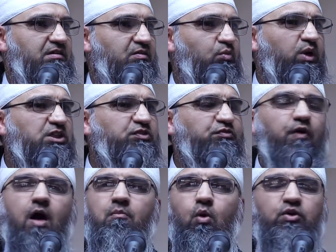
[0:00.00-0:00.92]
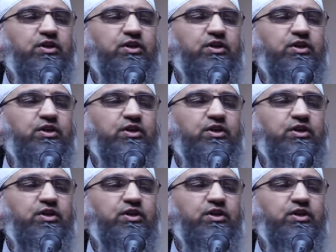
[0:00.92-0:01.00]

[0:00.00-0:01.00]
What is far more